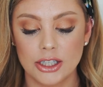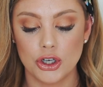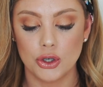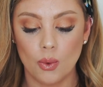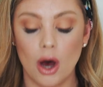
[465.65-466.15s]
So
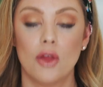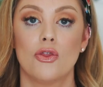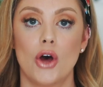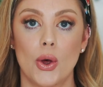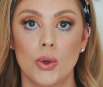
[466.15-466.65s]
you'll
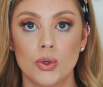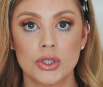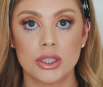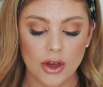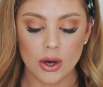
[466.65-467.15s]
want
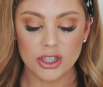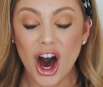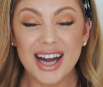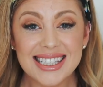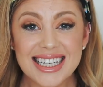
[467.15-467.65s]
those. Those
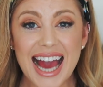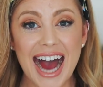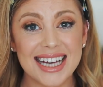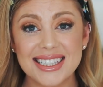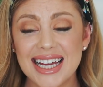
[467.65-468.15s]
honestly,
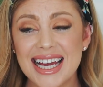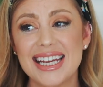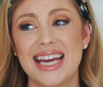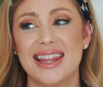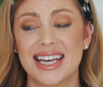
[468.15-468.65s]
I
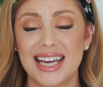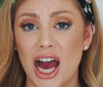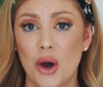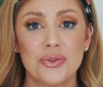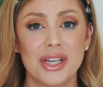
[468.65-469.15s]
stayed in the
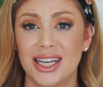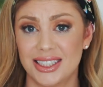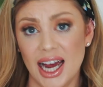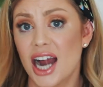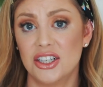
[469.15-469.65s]
gown the
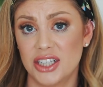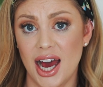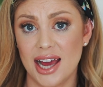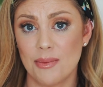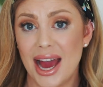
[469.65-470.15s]
entire
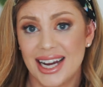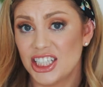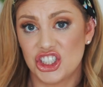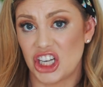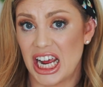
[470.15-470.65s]
time. I
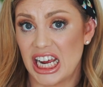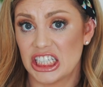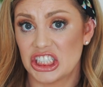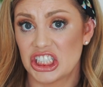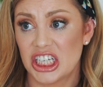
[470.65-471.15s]
didn't
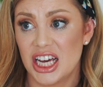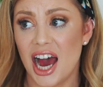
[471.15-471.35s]
change.